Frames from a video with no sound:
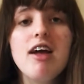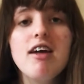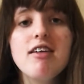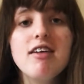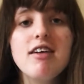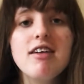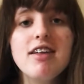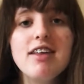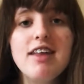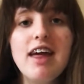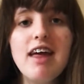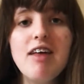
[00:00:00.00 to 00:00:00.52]

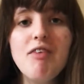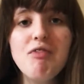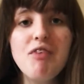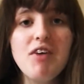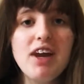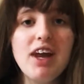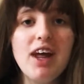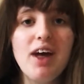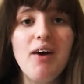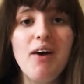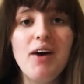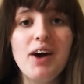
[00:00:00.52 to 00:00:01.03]
So today's
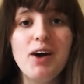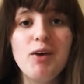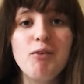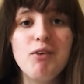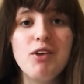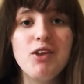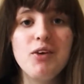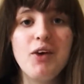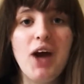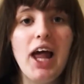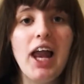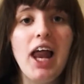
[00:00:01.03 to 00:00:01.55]
video, I'm gonna
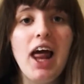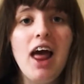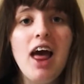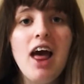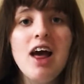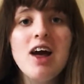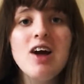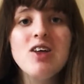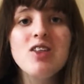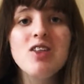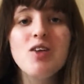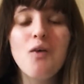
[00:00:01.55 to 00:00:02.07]
be doing
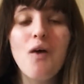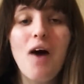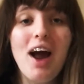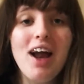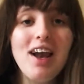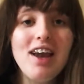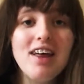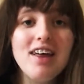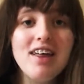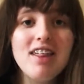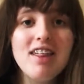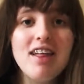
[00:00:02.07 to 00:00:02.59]

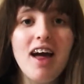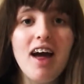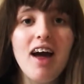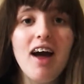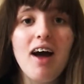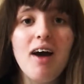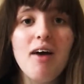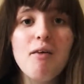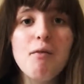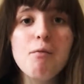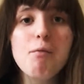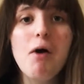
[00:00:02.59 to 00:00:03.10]
Zoellas
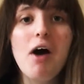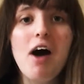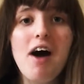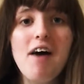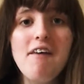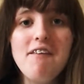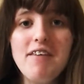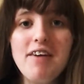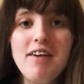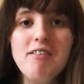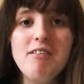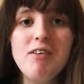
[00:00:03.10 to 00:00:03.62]

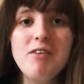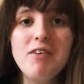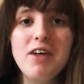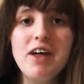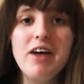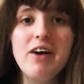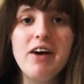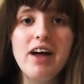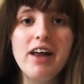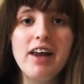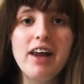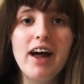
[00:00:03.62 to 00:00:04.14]
perfume
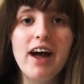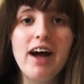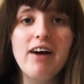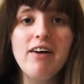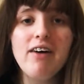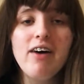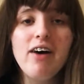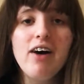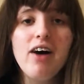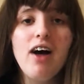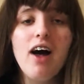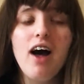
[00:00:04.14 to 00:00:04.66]
review. And
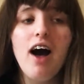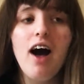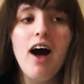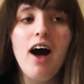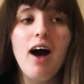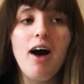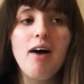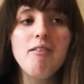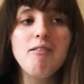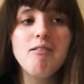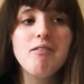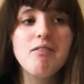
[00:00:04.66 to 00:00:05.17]
now,
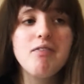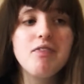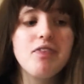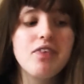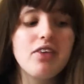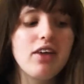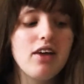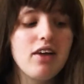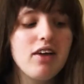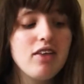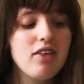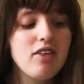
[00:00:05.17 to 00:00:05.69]

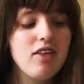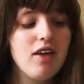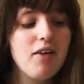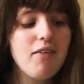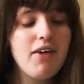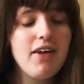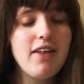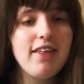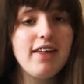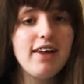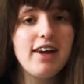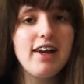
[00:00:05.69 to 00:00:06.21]
so
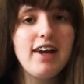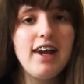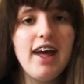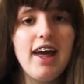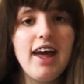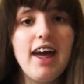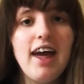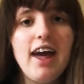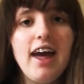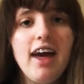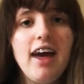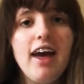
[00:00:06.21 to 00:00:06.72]

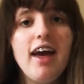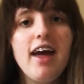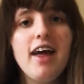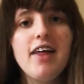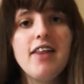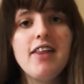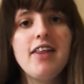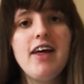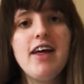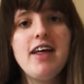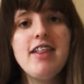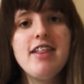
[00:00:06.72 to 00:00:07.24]
basically,
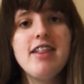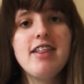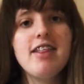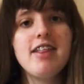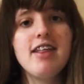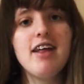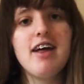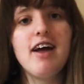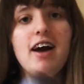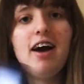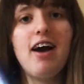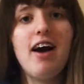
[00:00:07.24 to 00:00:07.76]
this
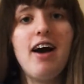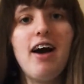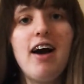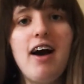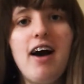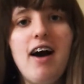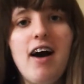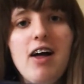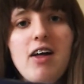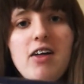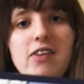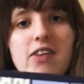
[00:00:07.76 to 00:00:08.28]

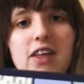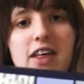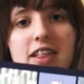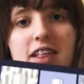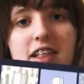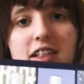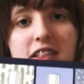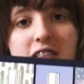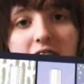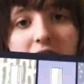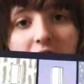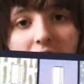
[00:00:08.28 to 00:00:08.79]

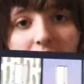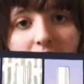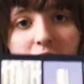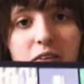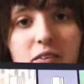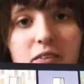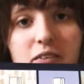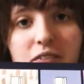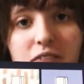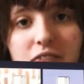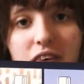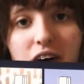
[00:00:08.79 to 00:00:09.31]
is
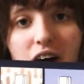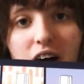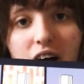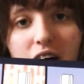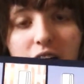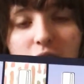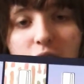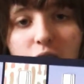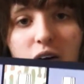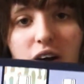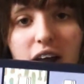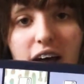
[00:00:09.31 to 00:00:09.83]
new.
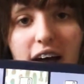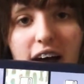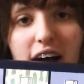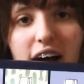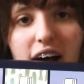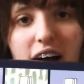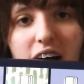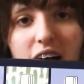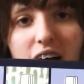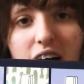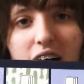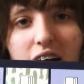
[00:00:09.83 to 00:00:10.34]
I got it
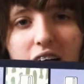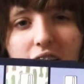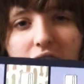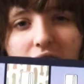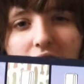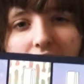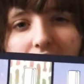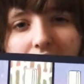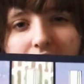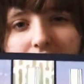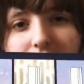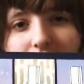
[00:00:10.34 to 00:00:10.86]

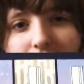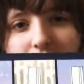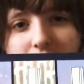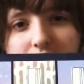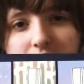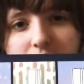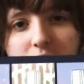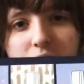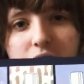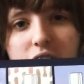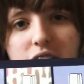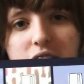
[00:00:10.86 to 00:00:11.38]
after
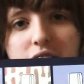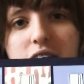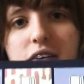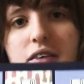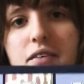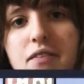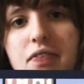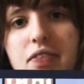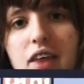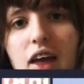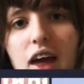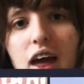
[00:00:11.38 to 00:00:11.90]
Christmas.
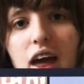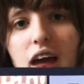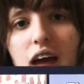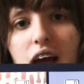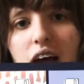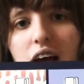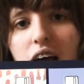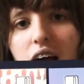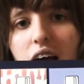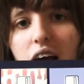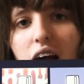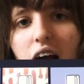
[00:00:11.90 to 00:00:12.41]

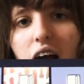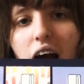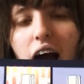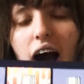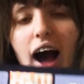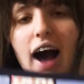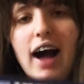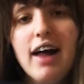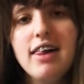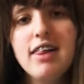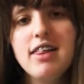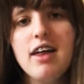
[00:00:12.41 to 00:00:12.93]

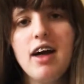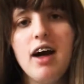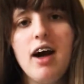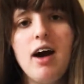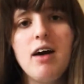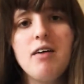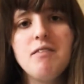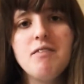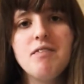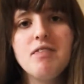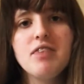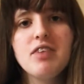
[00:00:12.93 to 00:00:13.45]
And
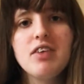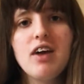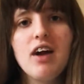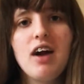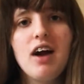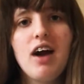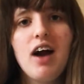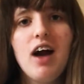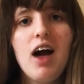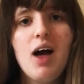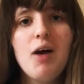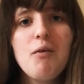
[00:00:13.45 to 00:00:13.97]

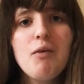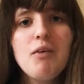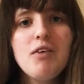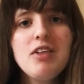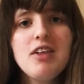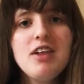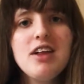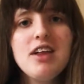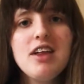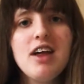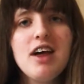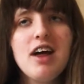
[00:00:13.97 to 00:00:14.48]
I
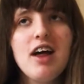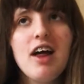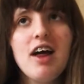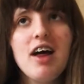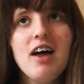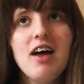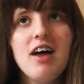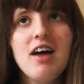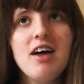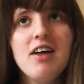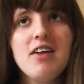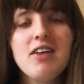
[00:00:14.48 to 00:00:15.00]
wanted
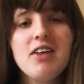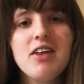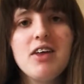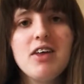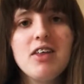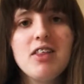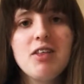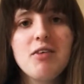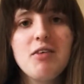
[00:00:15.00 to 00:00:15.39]
the